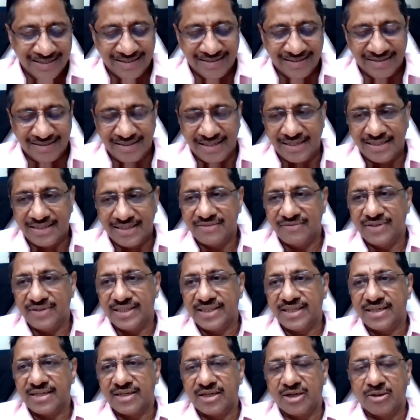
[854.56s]
That is
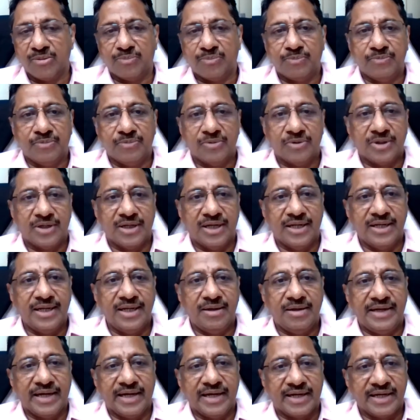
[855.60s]
whether
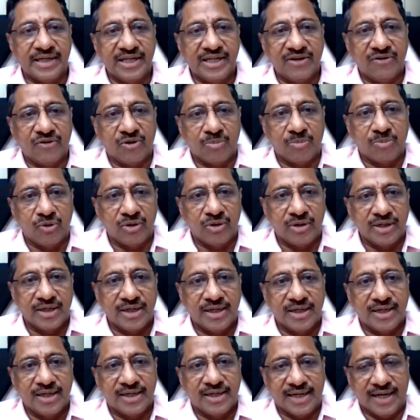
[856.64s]
any negative
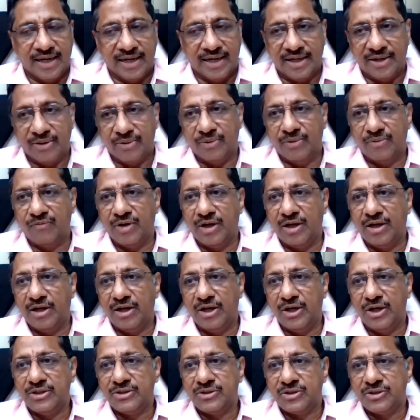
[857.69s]
reporting in CARO which
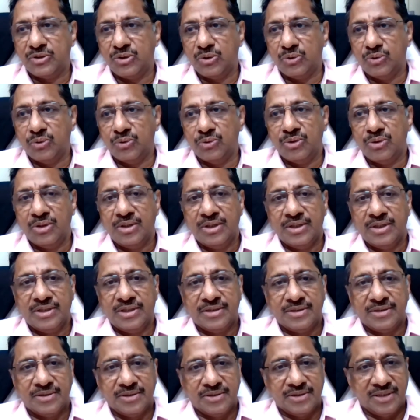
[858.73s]
leads to
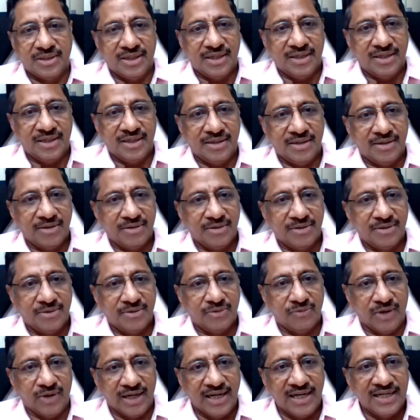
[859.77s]
a
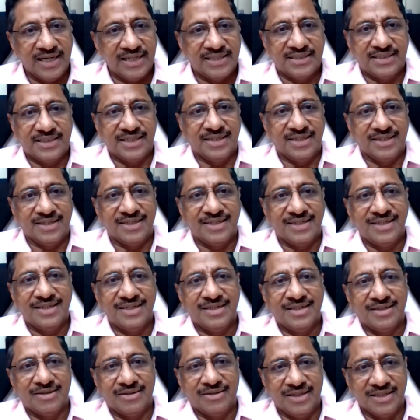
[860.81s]
violation
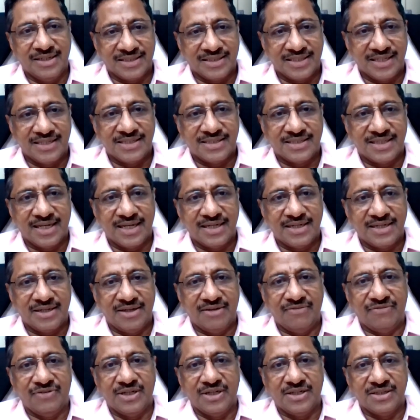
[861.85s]
in the sense that
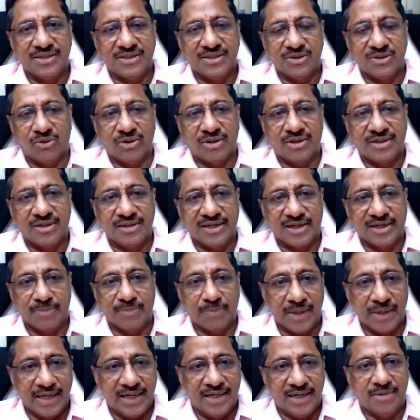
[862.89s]
if it is not
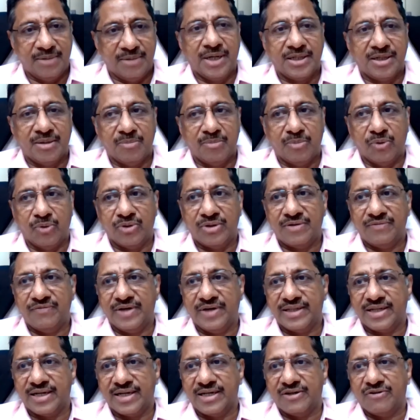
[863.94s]
replied by the board,
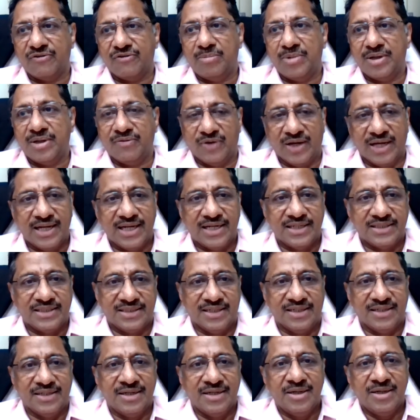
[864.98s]
whether it will be a
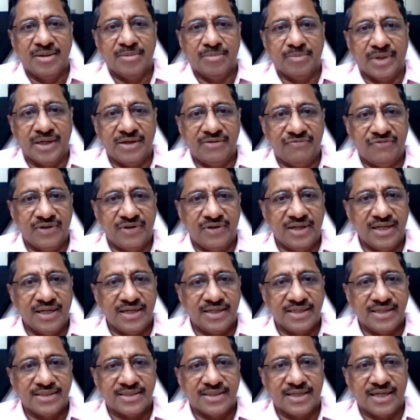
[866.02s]
violation. My feeling
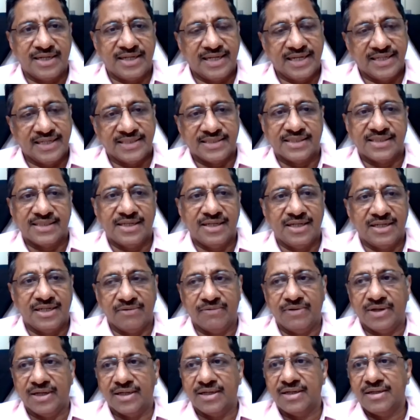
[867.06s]
is that yes, it
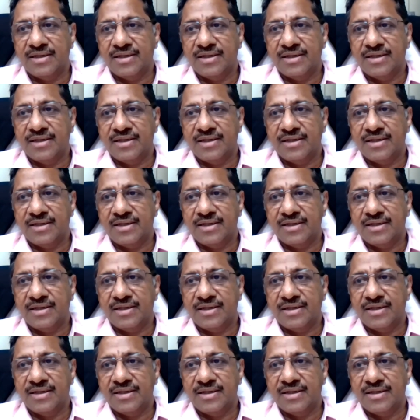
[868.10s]
will.